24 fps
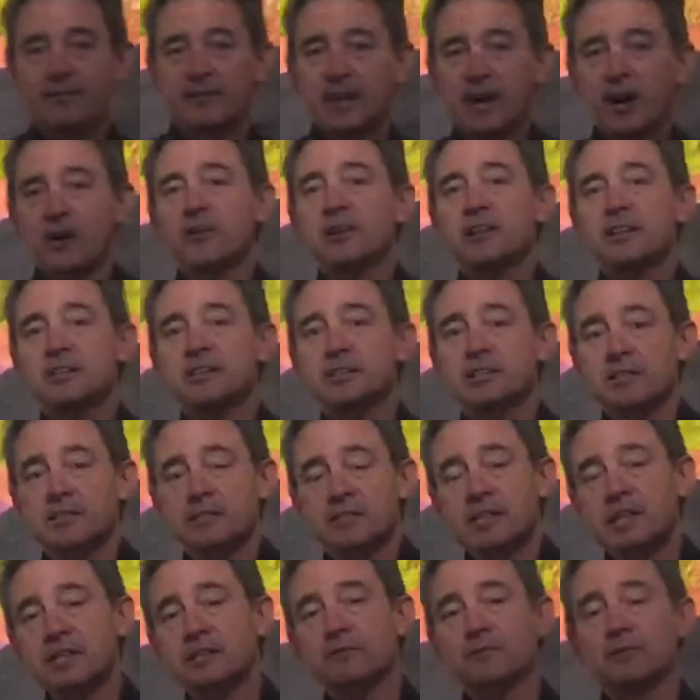The only
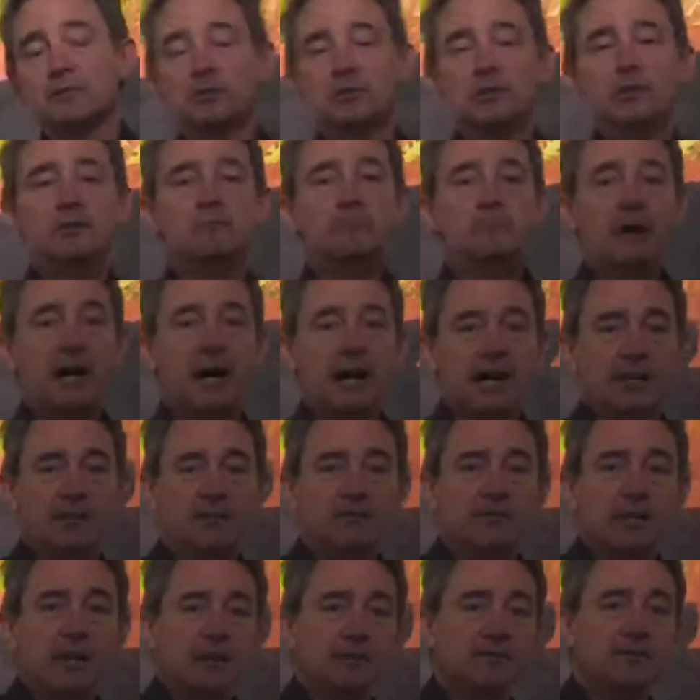successful part
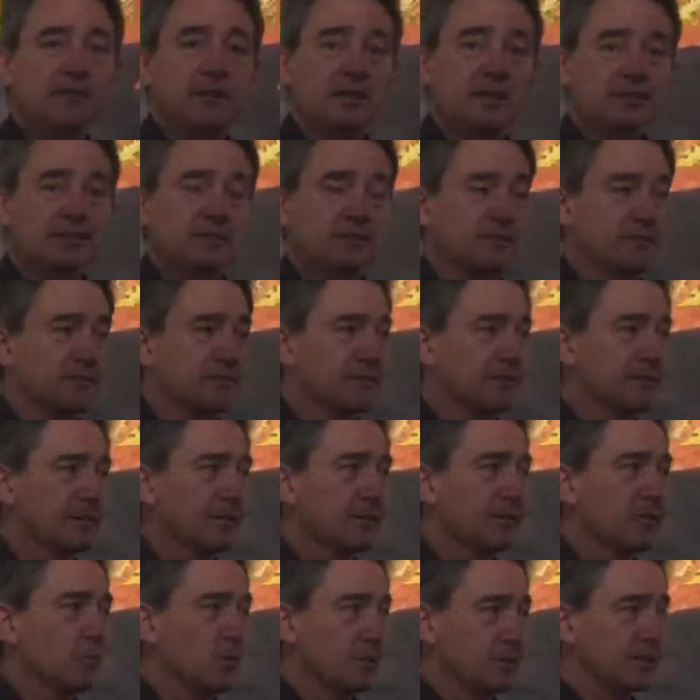of that offensive
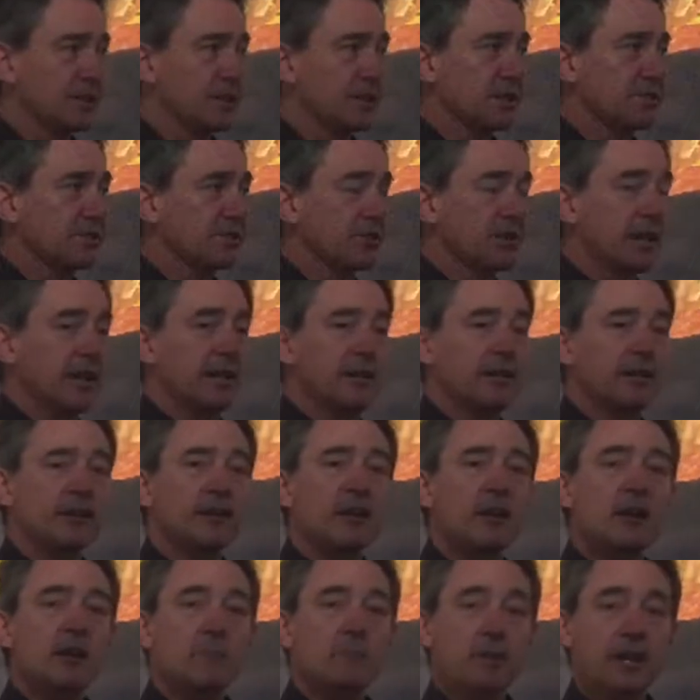was the Australian
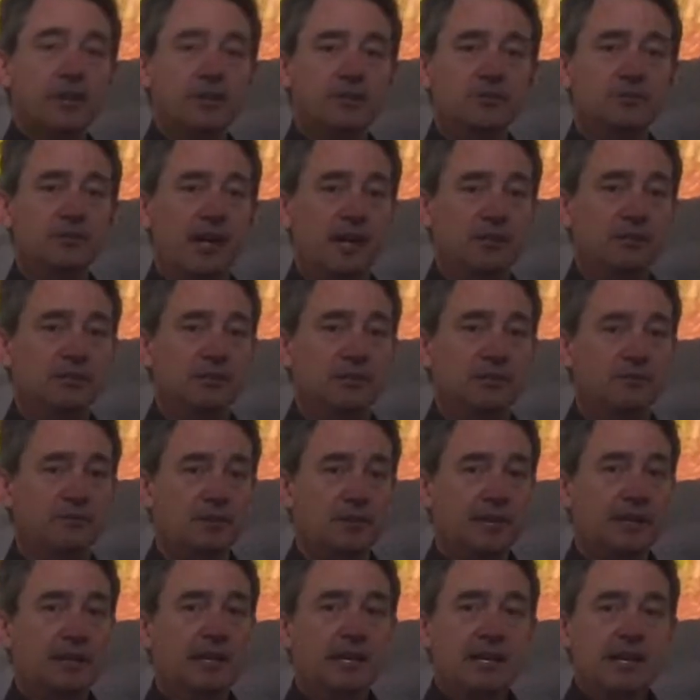penetration of
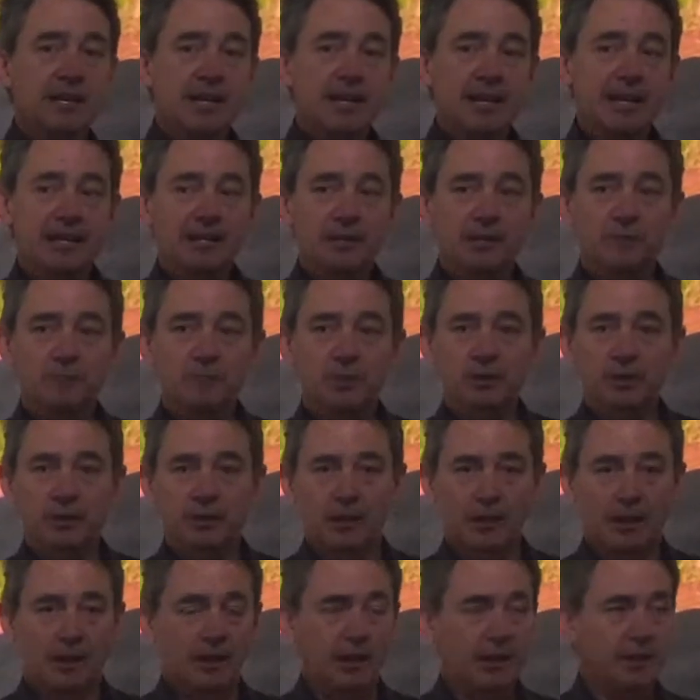the Hindenburg
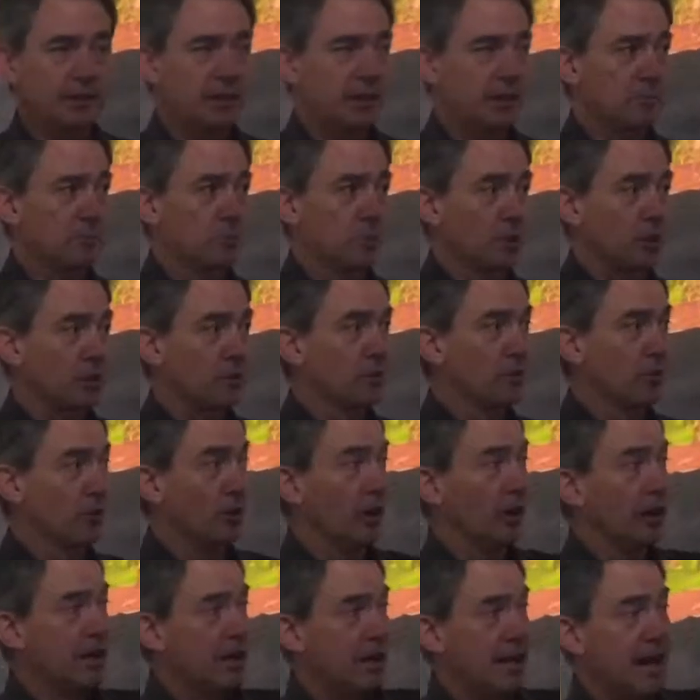line at
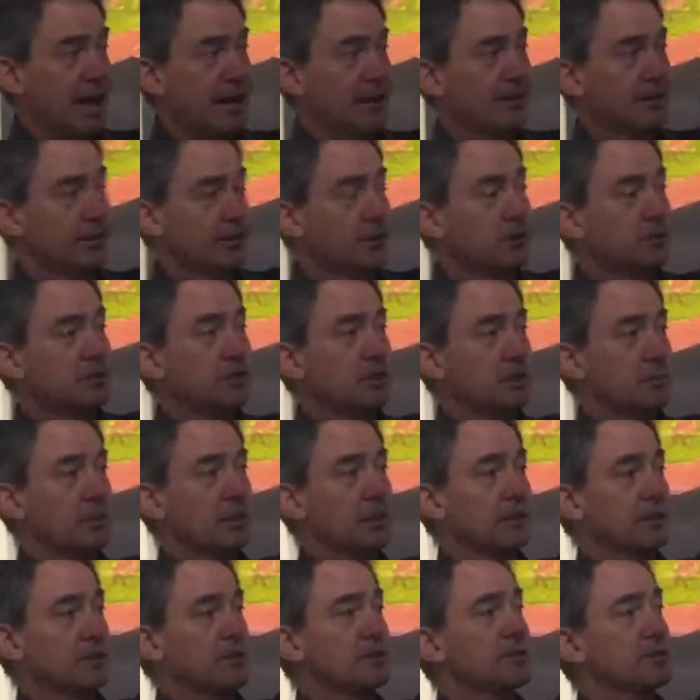Bullecourt, and Luke
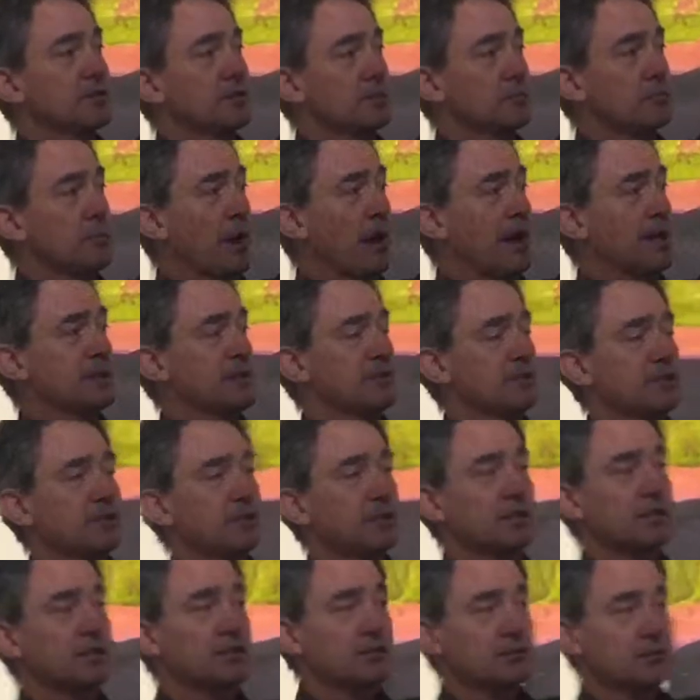Scabaris has painted
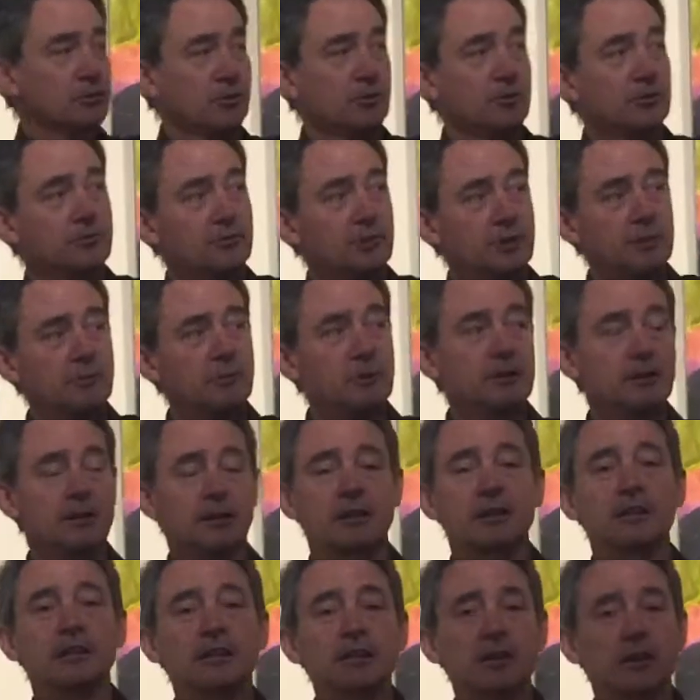this extraordinary
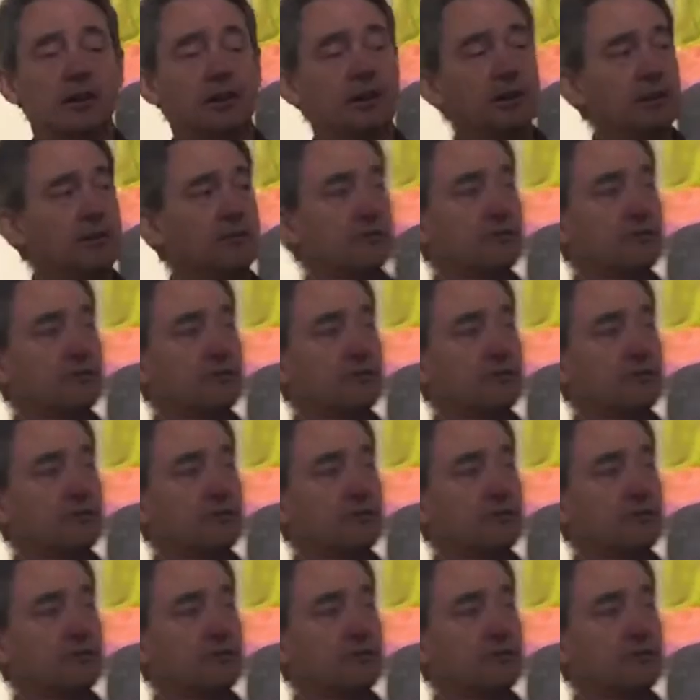work on